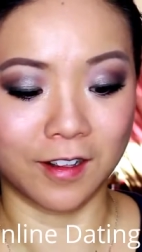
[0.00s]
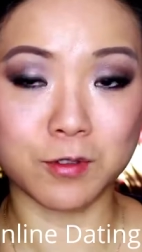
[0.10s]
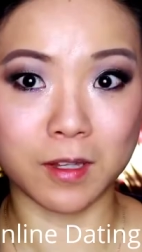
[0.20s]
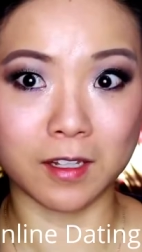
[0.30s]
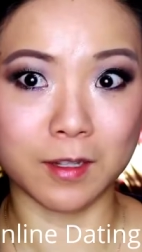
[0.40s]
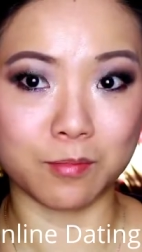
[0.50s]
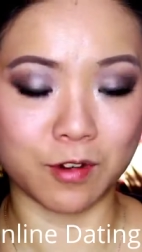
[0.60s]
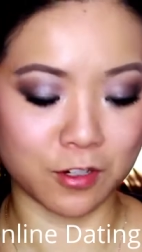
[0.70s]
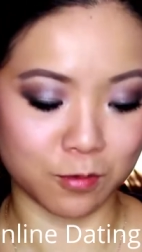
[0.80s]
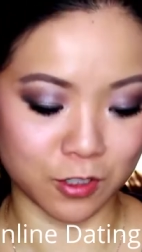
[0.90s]
It's with a lip
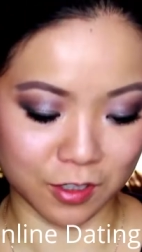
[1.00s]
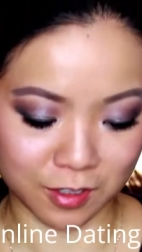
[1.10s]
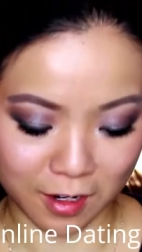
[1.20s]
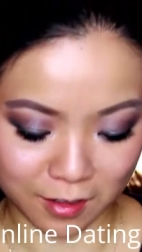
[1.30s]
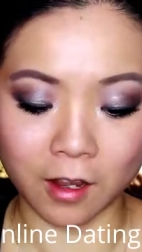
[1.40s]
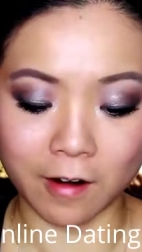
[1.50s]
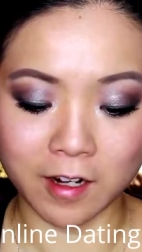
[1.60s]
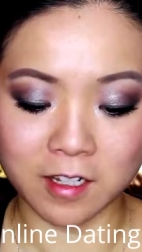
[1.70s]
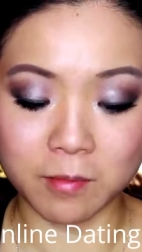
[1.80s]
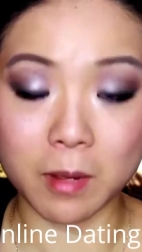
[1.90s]
brush, which is nice.
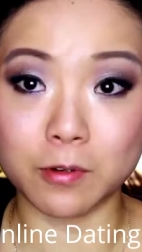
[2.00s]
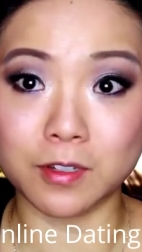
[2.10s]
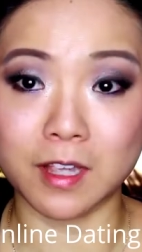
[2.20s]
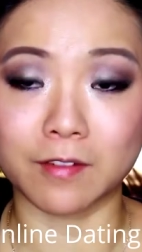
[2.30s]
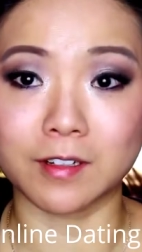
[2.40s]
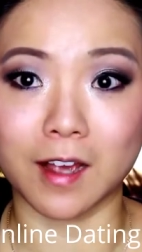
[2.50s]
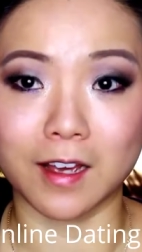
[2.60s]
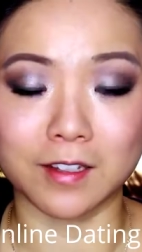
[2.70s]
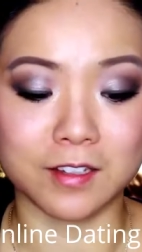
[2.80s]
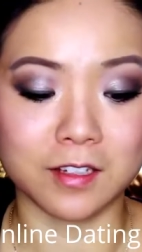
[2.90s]
Alright, tip number 7,
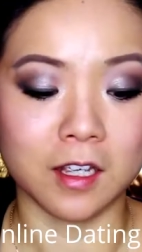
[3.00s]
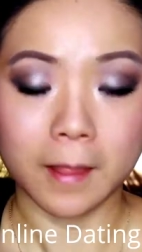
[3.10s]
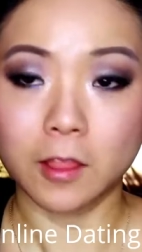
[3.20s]
guys.